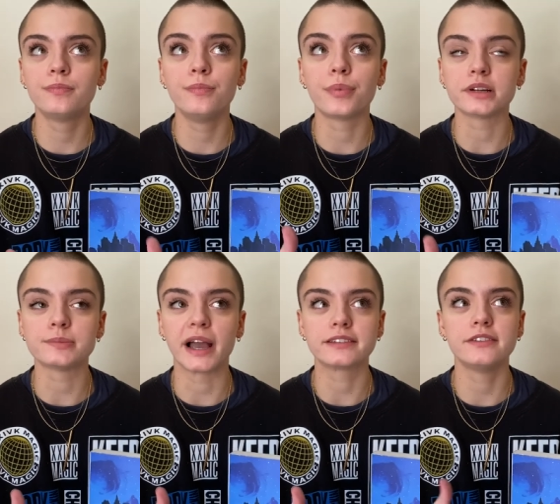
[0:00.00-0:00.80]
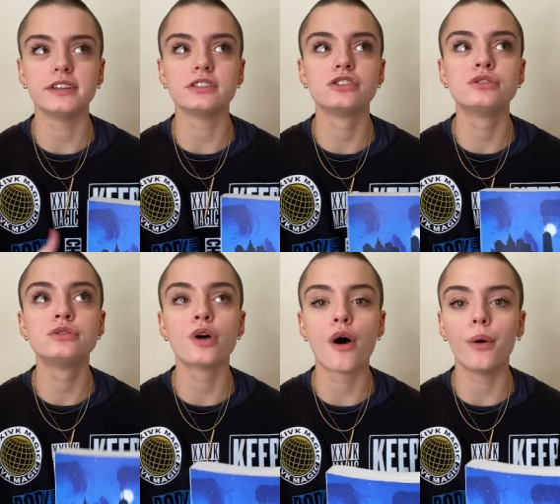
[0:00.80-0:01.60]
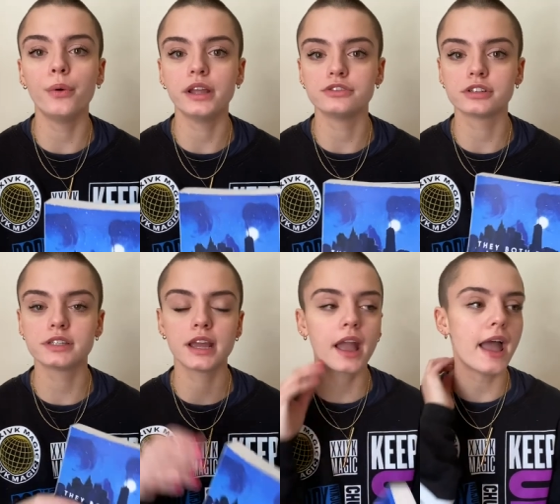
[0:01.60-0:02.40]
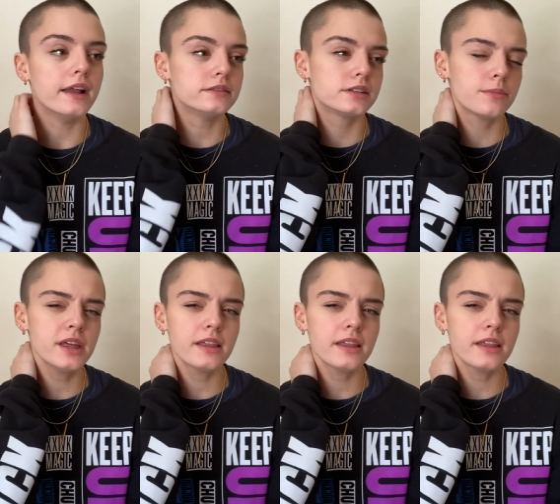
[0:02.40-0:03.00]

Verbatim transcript: perspective is so interesting and something